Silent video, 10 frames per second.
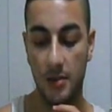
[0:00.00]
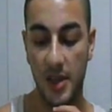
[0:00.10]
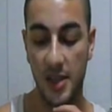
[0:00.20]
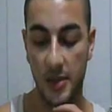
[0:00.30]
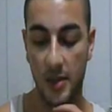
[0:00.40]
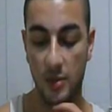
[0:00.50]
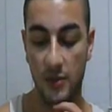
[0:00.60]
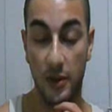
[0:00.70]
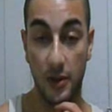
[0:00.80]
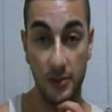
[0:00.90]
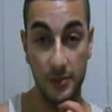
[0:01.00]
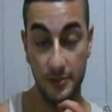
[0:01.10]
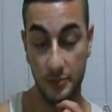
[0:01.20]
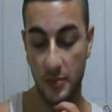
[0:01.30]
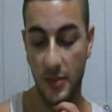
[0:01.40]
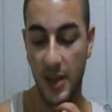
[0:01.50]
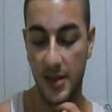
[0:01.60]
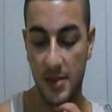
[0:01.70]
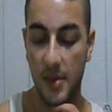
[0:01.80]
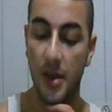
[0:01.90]
Anyway, moving on.
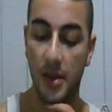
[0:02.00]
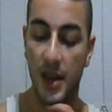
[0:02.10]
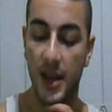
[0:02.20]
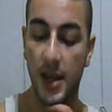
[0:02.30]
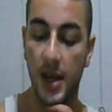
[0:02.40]
Samantha Lane